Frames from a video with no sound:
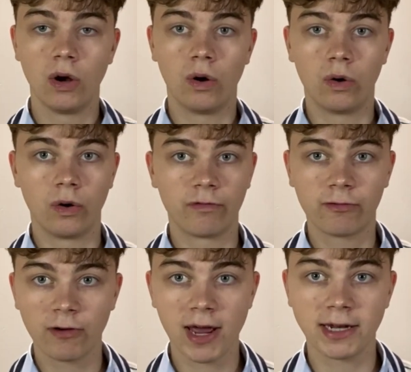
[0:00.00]
or
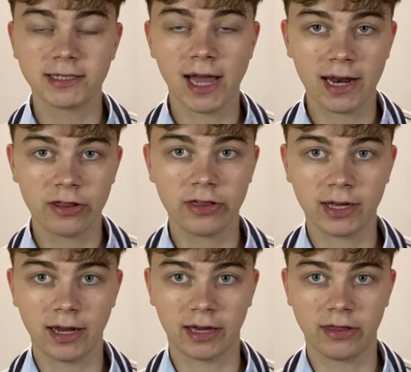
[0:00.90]
friends,
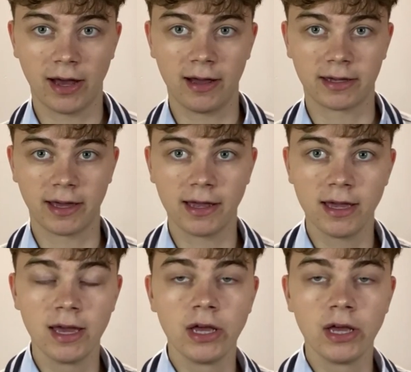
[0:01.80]
anything like that, okay?